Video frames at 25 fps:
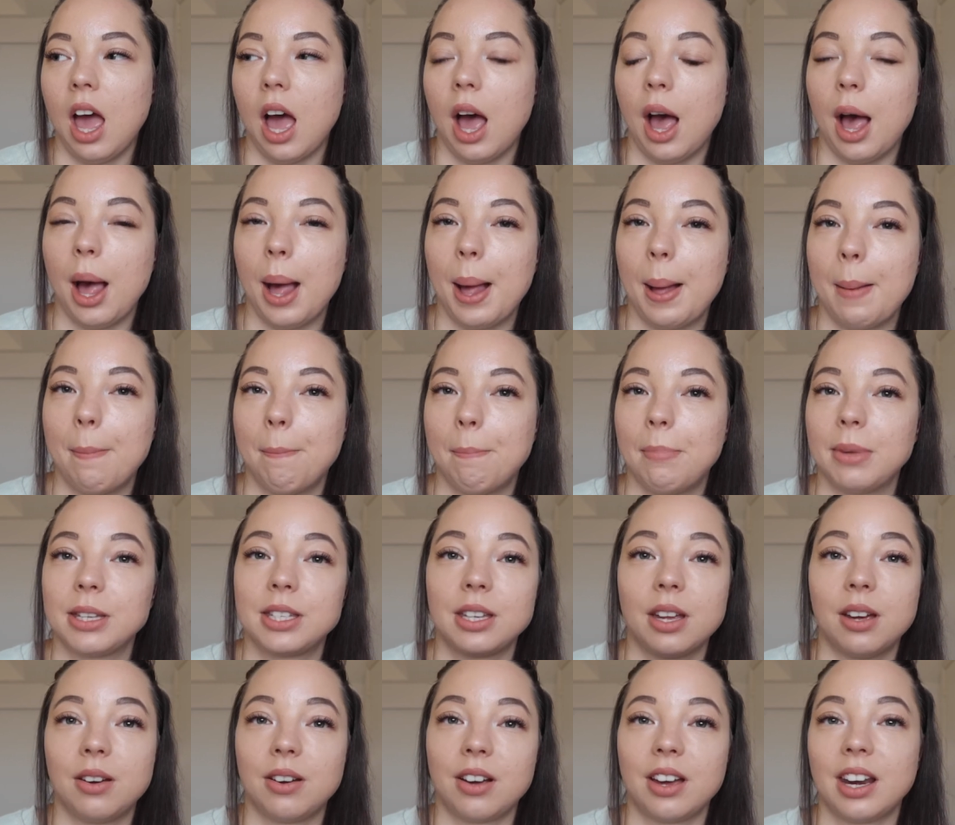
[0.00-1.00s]
Um,
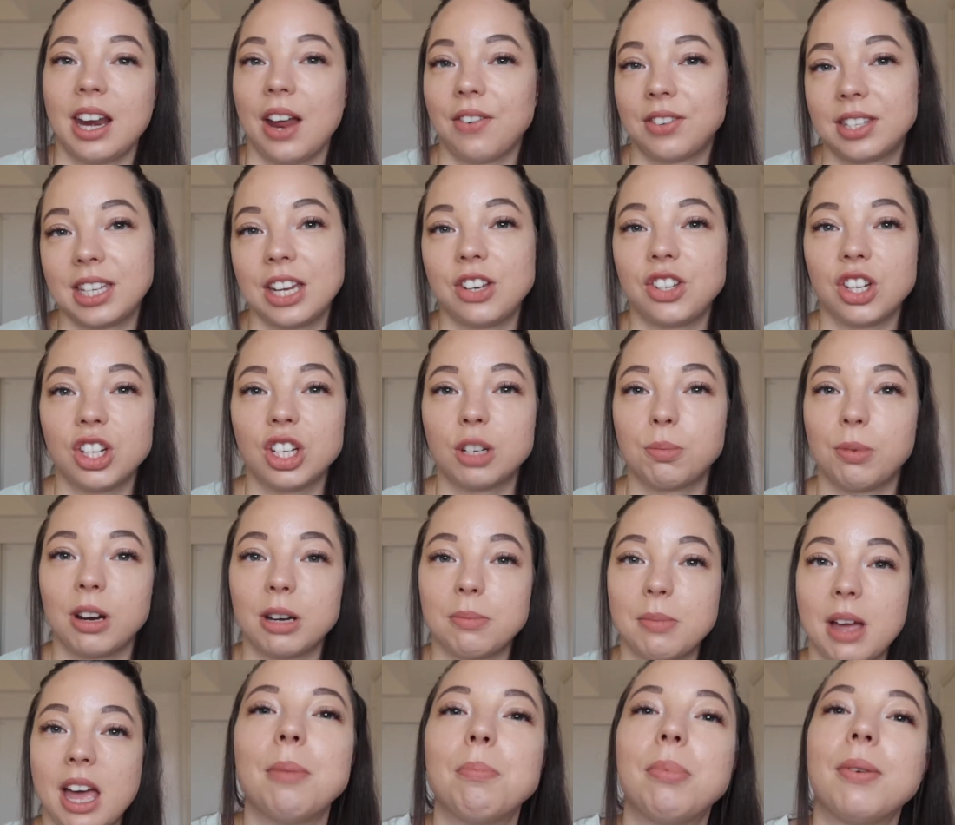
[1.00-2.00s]
so I'm gonna have to say
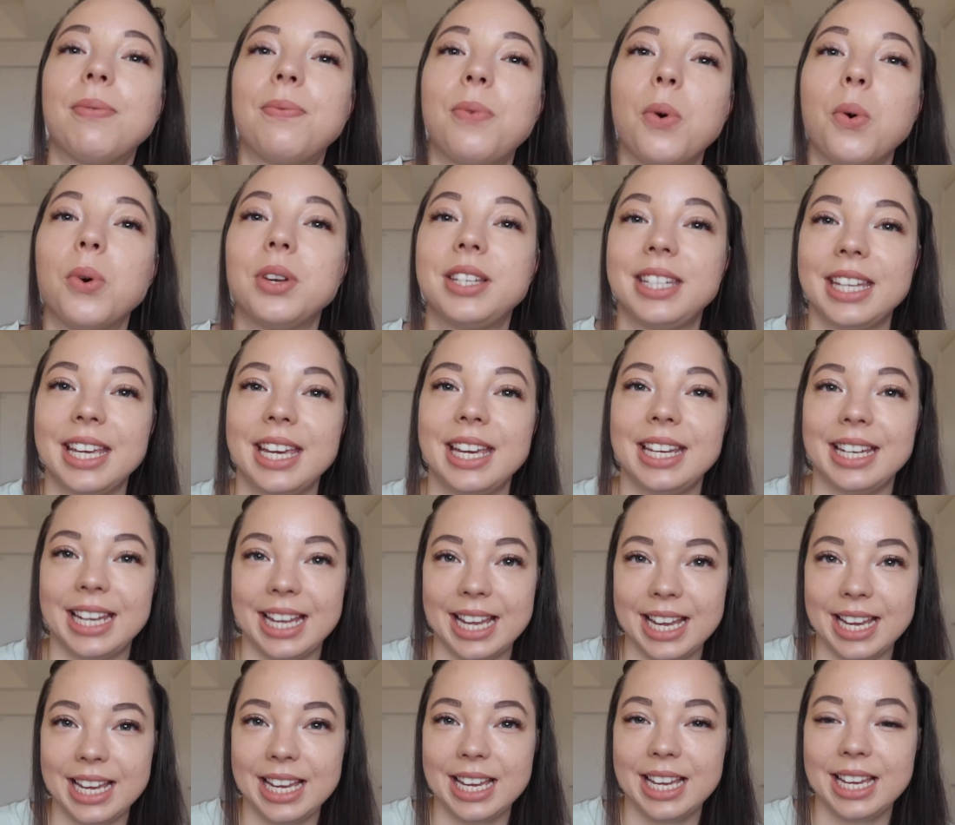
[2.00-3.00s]
Gingerbread Man. Number 14
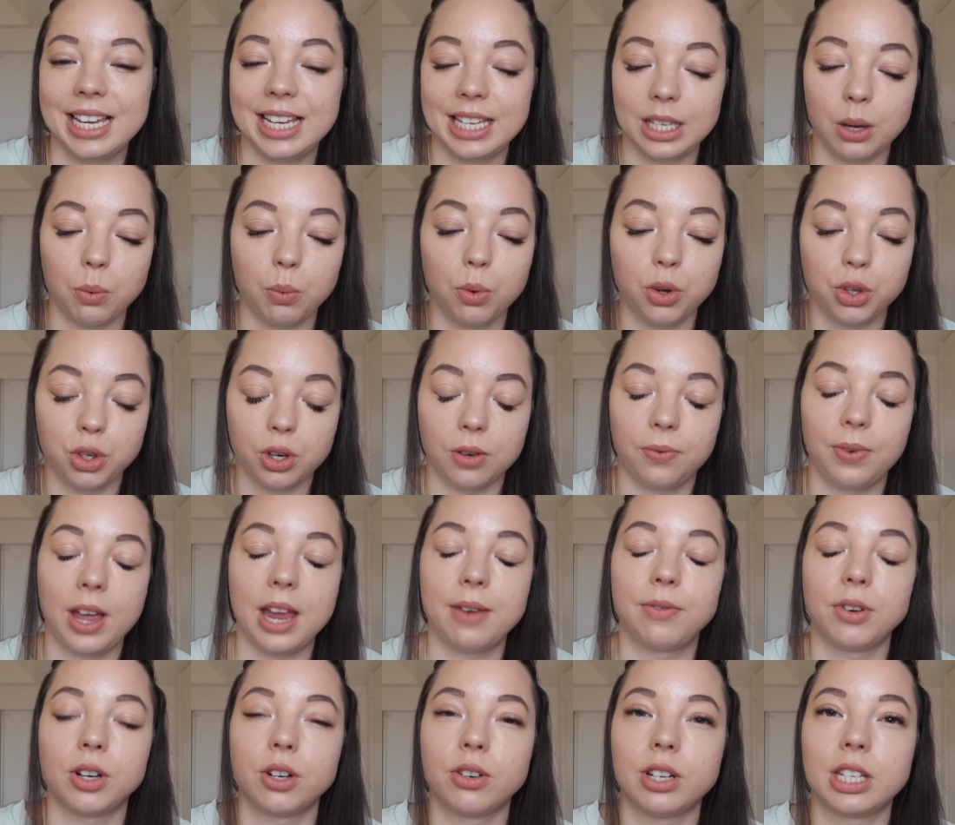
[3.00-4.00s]
is, what's your
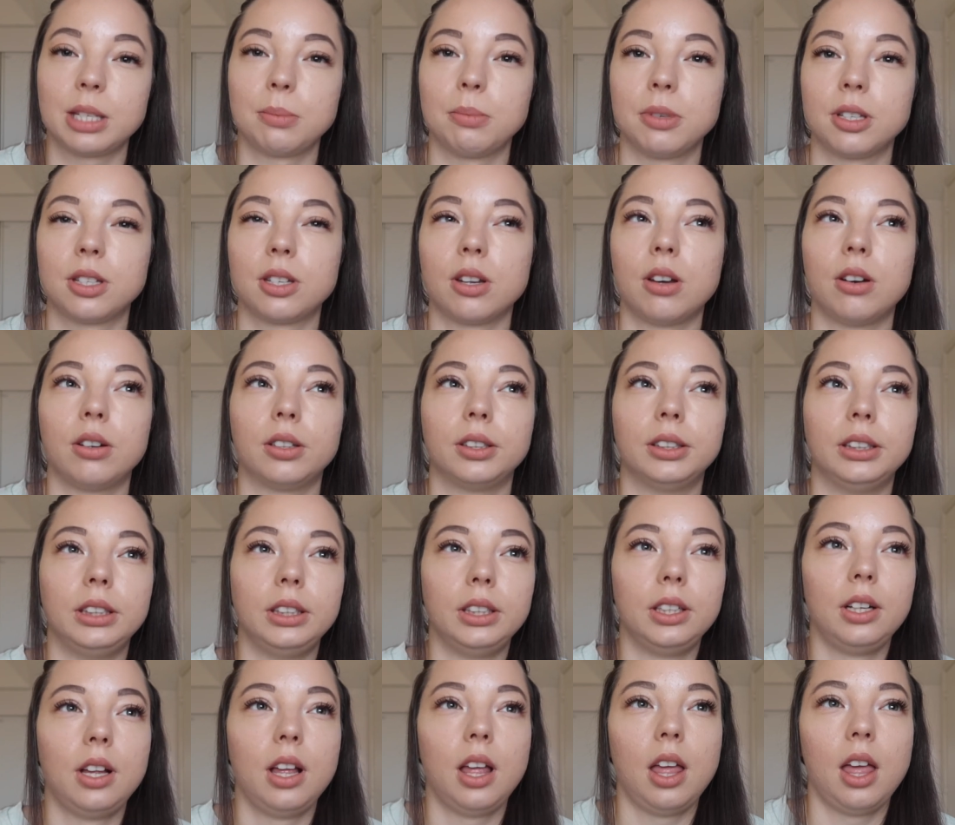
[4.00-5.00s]
favorite Christmas song?
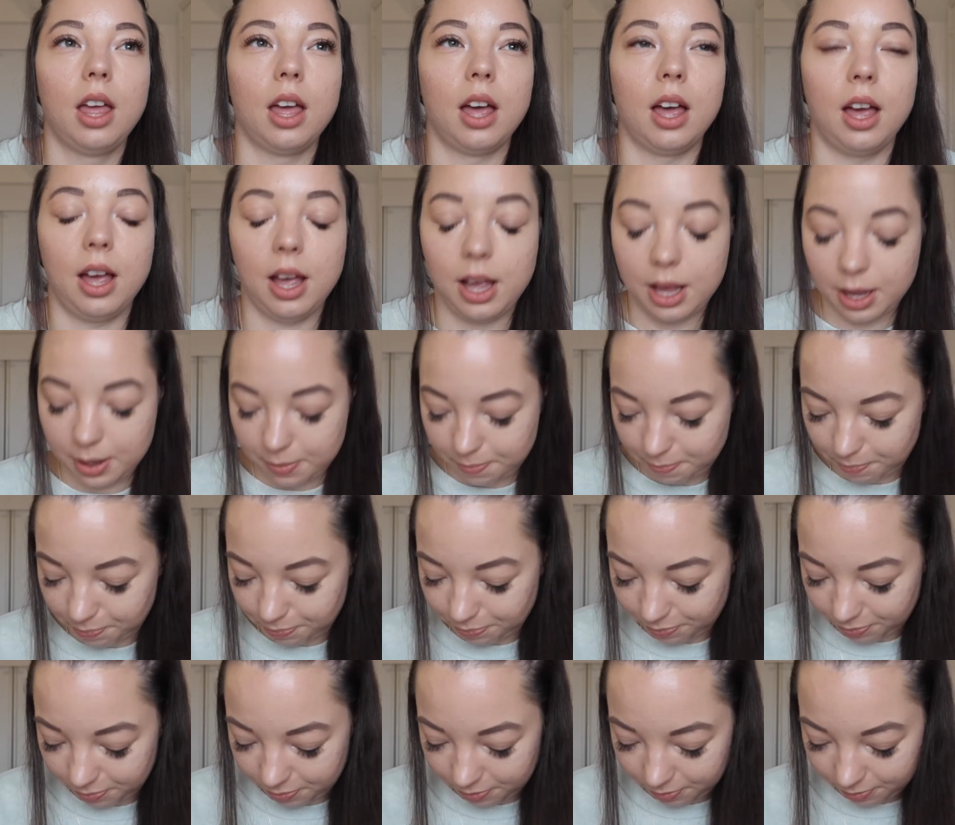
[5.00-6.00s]

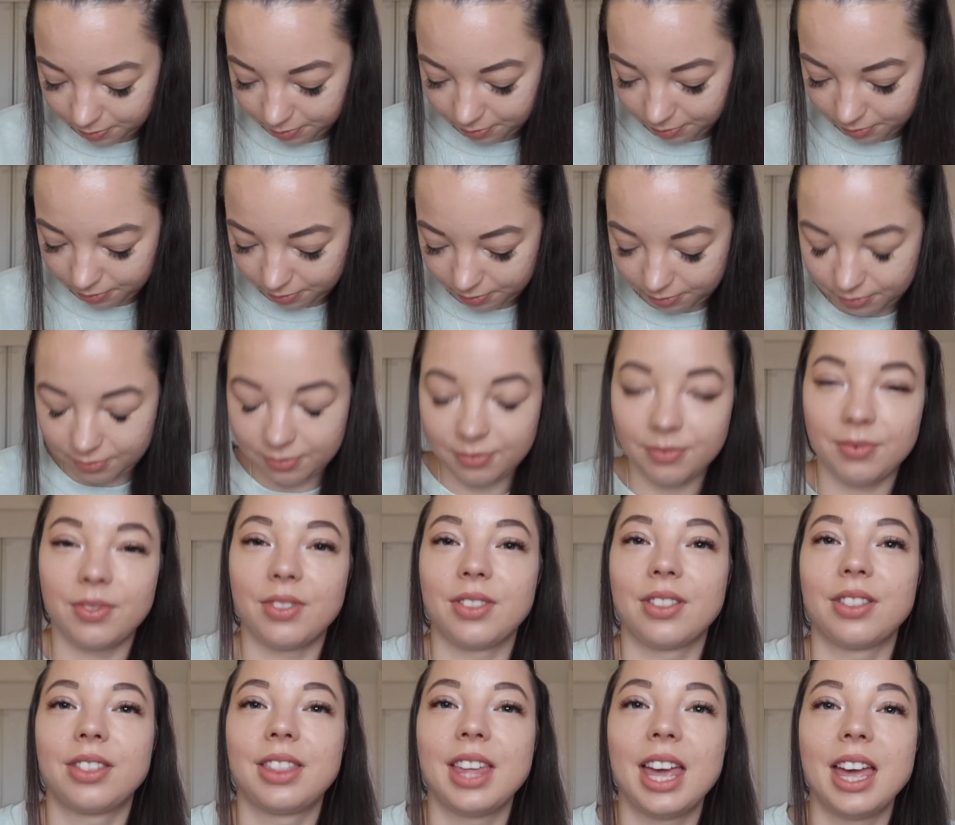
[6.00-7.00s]
Um,
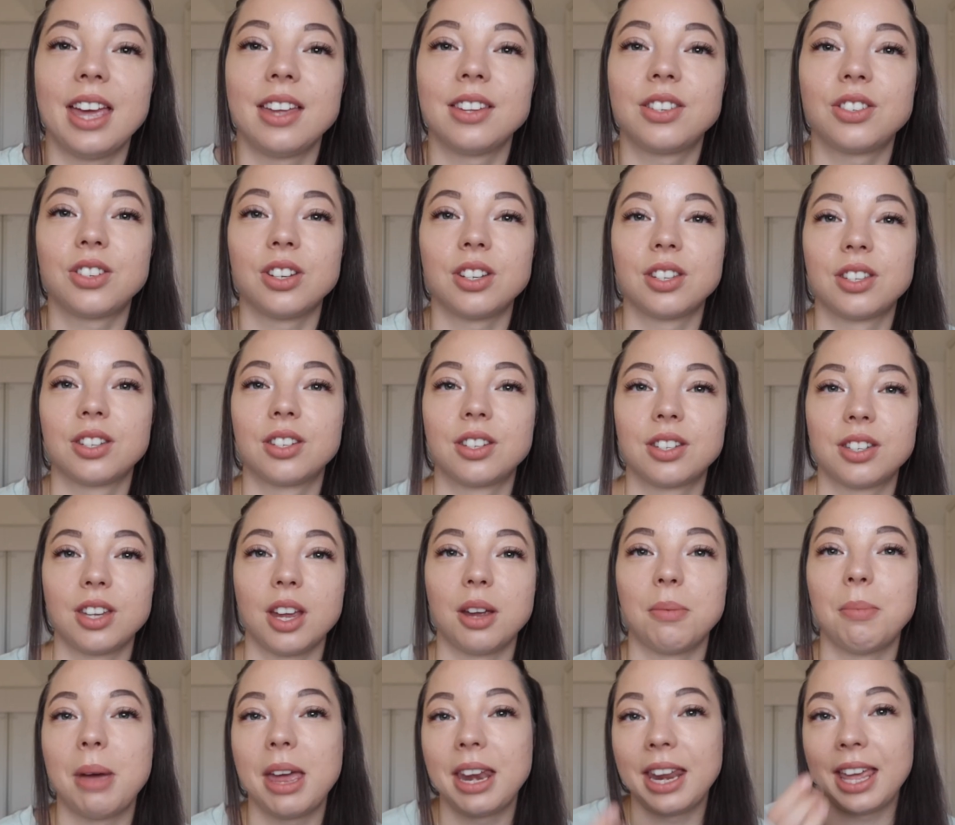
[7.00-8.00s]
there's just
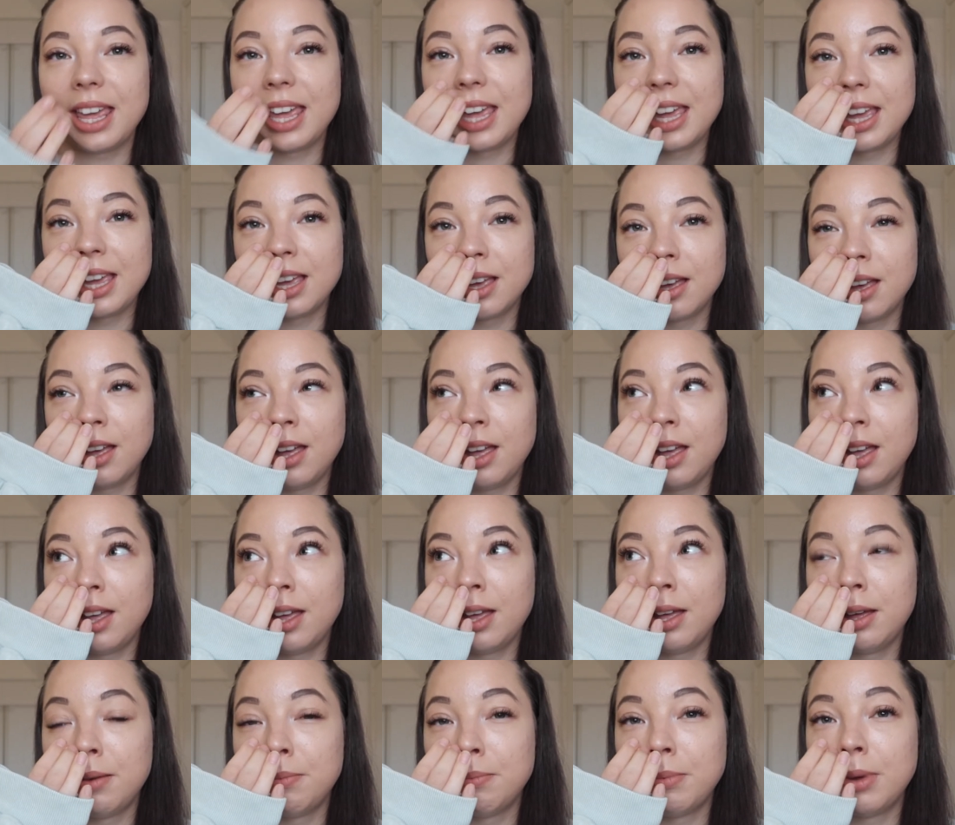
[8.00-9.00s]
so many.
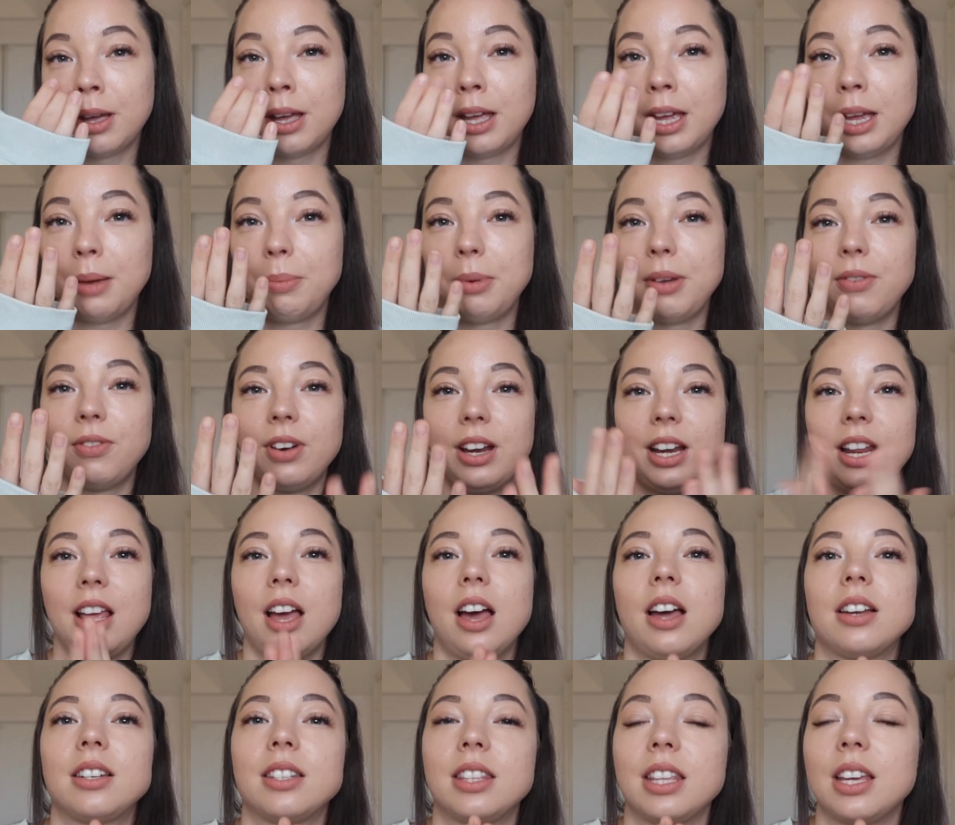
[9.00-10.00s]
Um, it'd be really
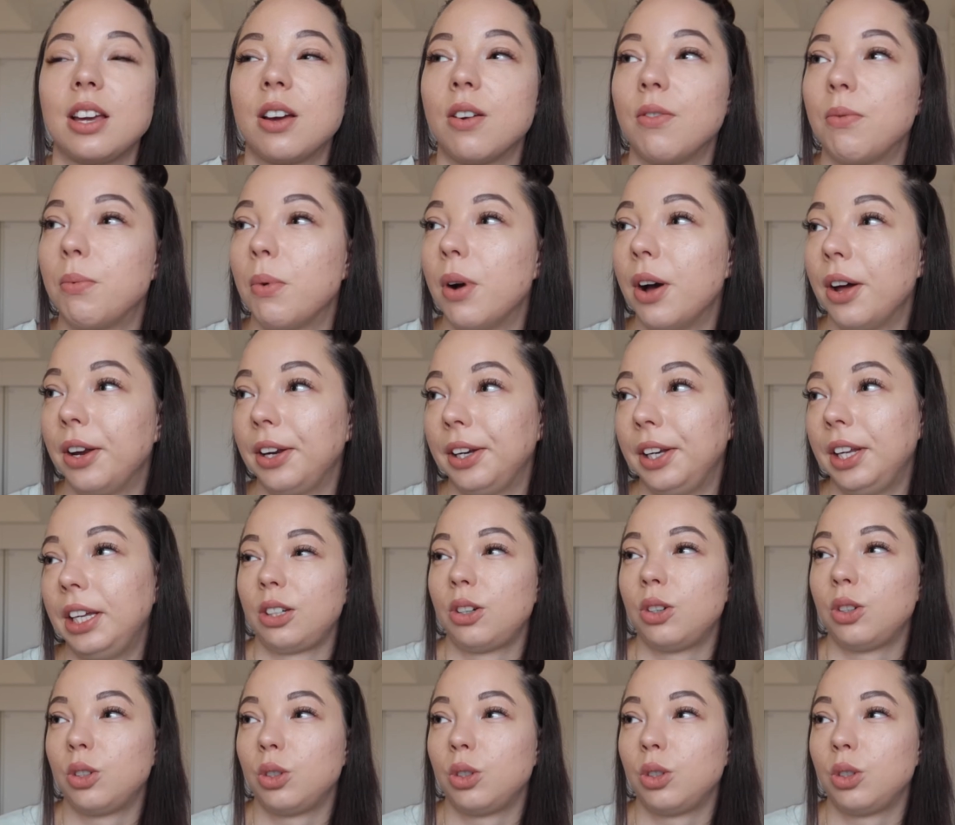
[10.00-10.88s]
hard to think of one.